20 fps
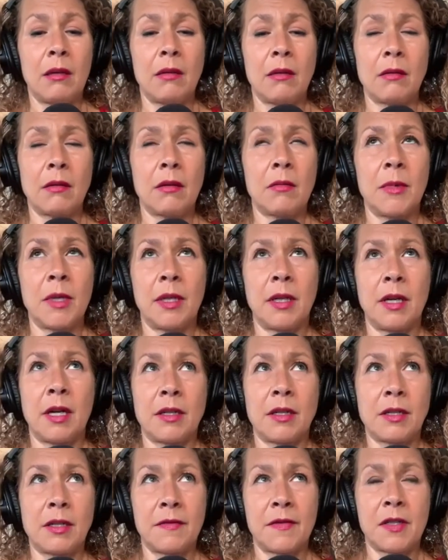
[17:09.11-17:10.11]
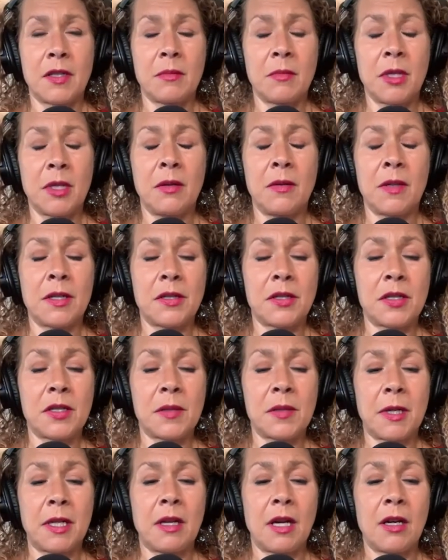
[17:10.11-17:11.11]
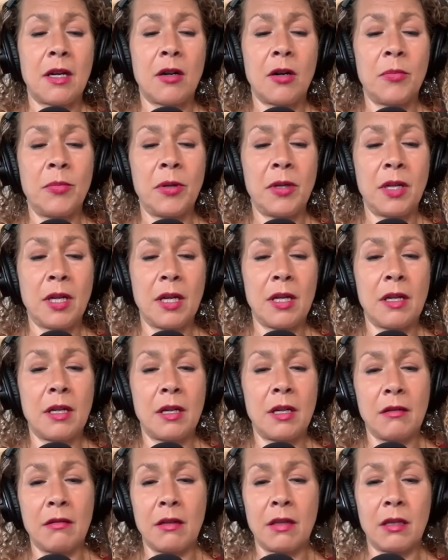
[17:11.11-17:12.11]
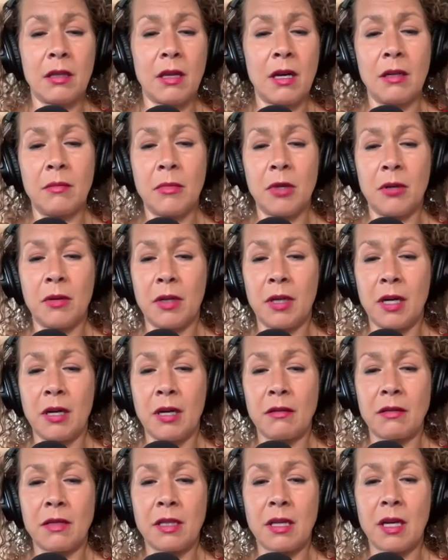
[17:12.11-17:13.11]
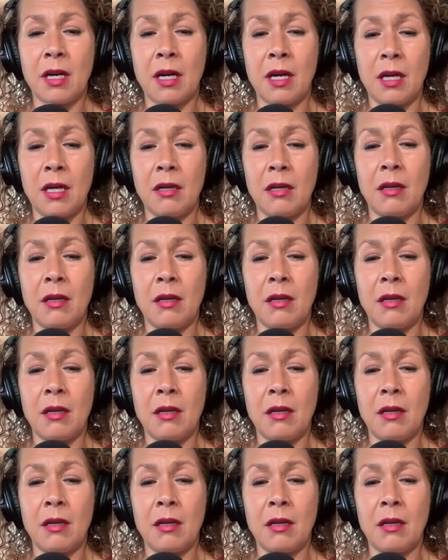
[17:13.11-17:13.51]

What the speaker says: Oh my gosh, I have so many questions, but I hope you can't hear the lawnmower outside.